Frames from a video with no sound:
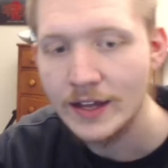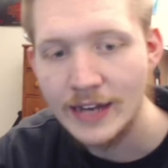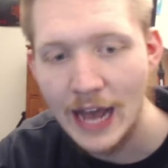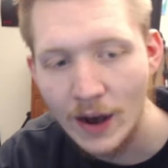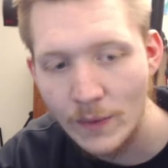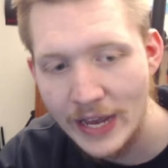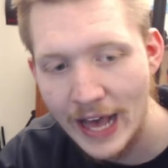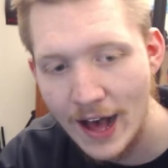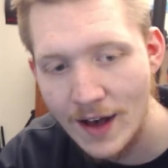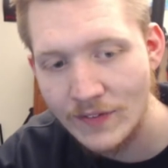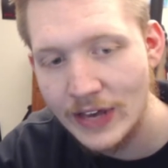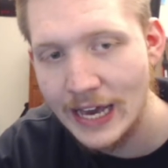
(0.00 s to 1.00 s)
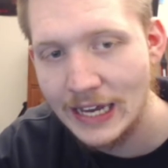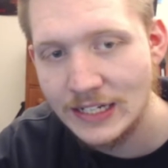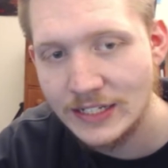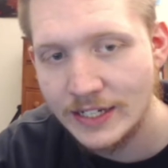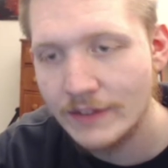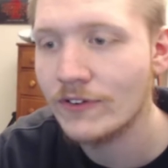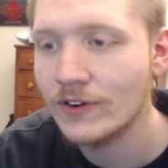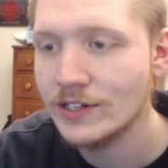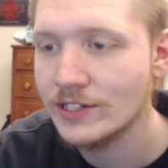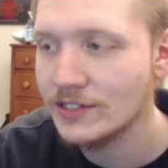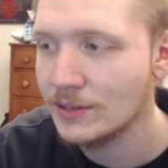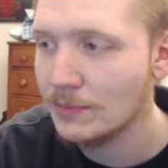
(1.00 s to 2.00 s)
now we have a
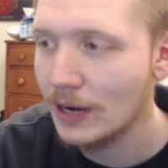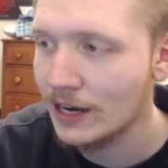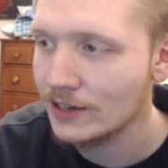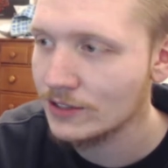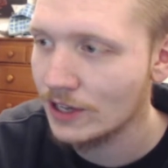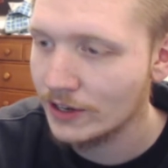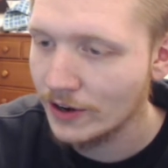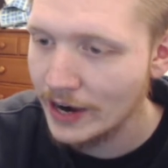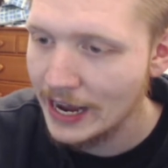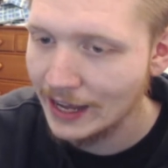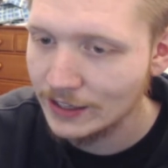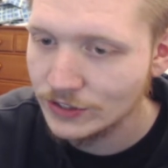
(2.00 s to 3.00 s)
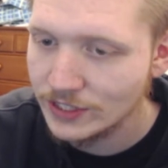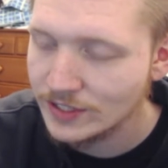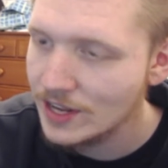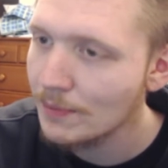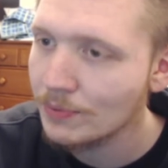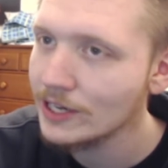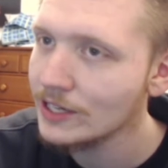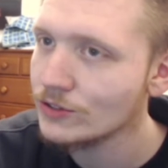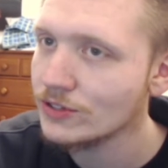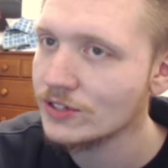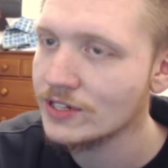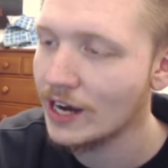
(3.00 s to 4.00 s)
different debacle on our hands. It's not
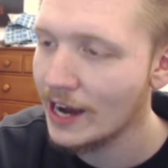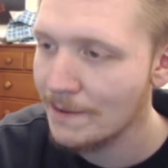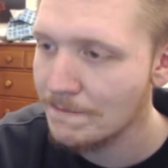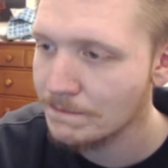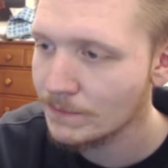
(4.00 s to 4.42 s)
Pringles this time.